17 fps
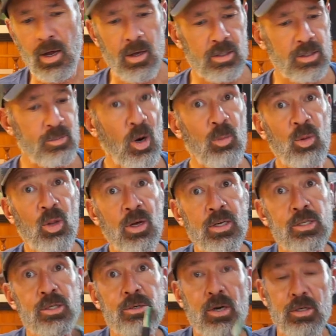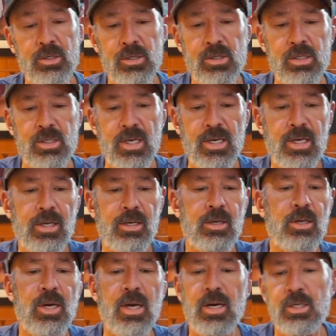Smart Plug instructions say
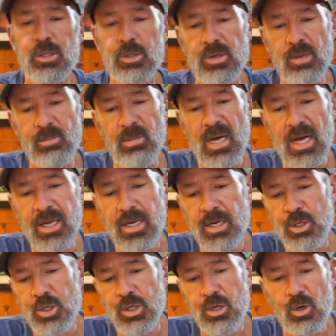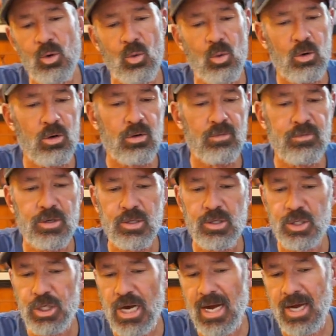you got to strip back 1.25 inches of the
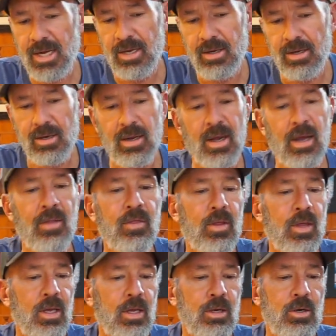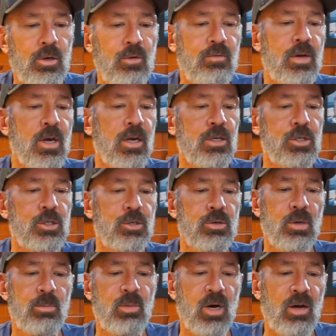jacket, and then you've got to
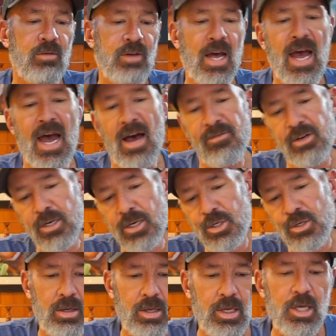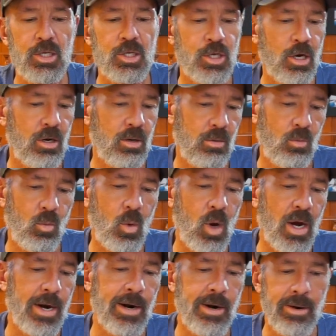strip off 0.5 inch of each
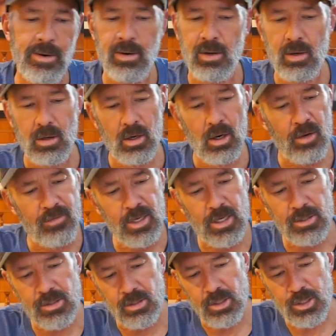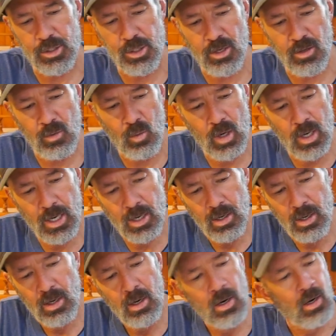wire of the insulation on the wire.
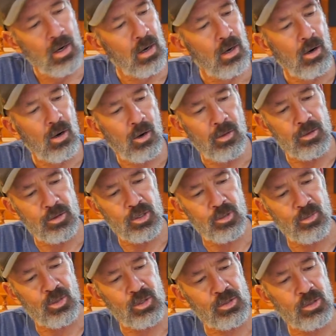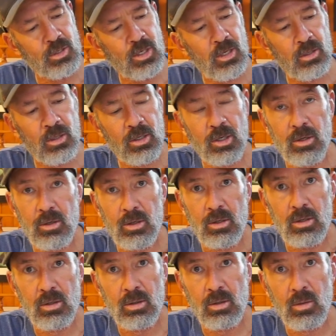All the terminals are color
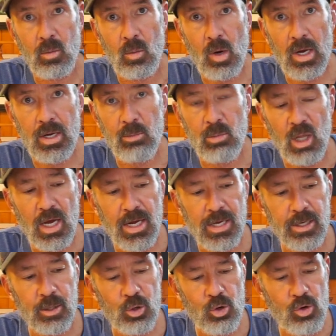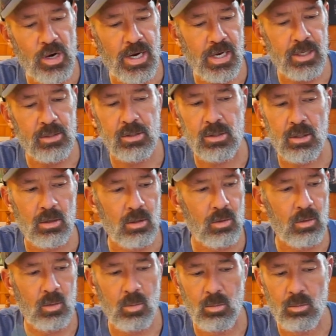coded, white, black, and green,
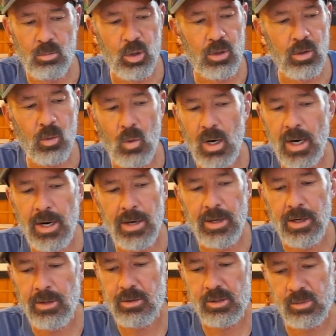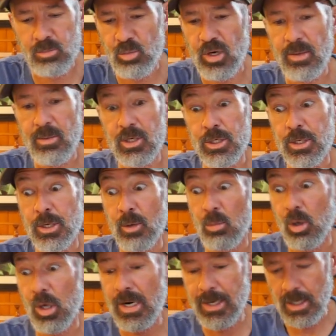so putting the wire together is pretty much a
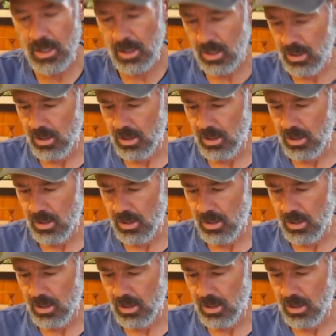no-brainer.